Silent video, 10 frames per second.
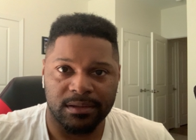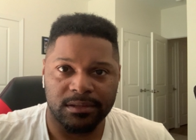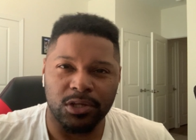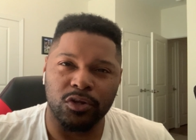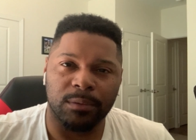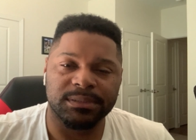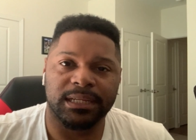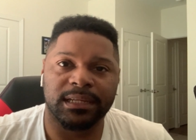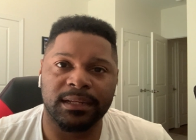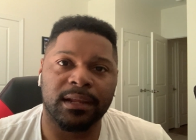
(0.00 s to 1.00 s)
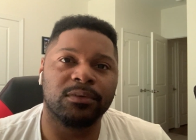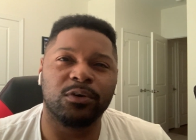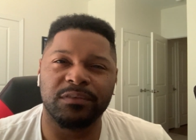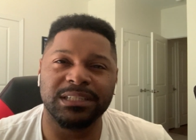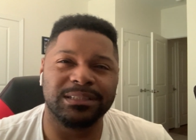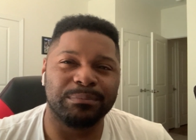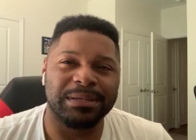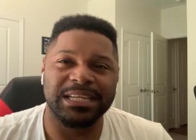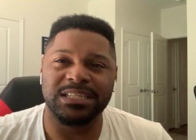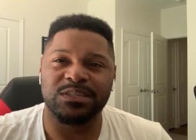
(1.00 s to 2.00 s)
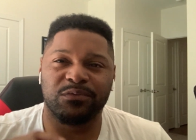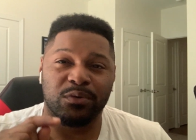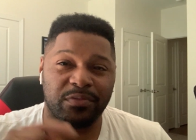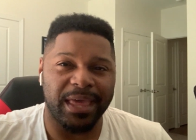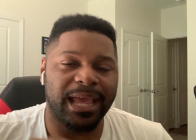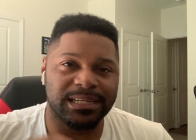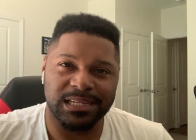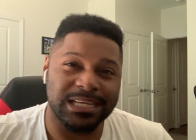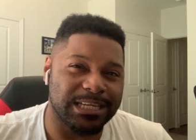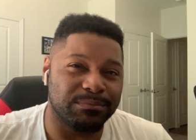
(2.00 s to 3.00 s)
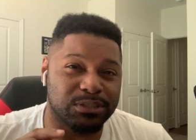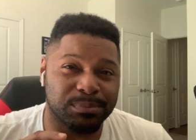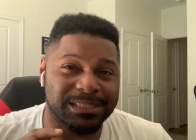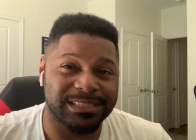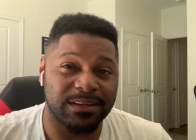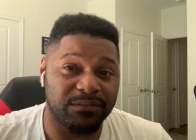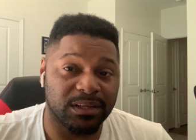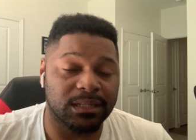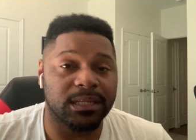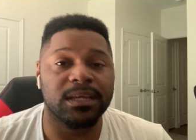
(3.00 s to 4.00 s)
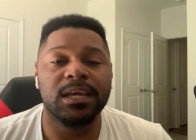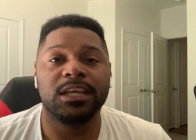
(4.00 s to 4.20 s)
You know what I'm saying? I don't know if he's a piece for that team specifically.